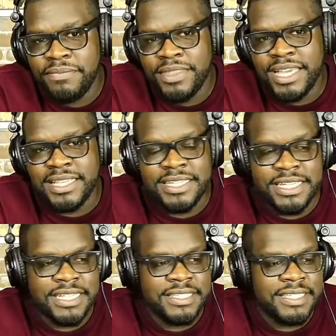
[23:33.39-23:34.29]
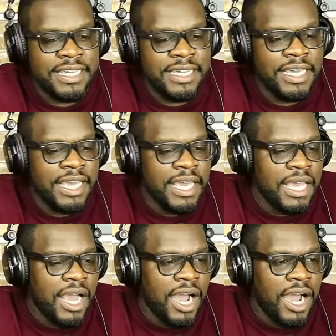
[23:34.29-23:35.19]
that the DNC
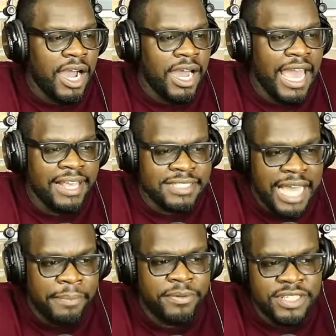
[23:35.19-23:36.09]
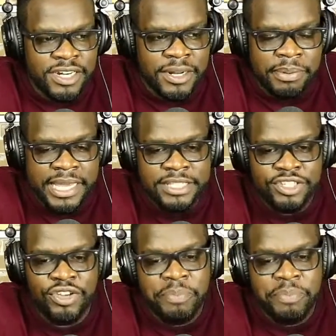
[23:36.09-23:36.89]
has not presented a plan to you.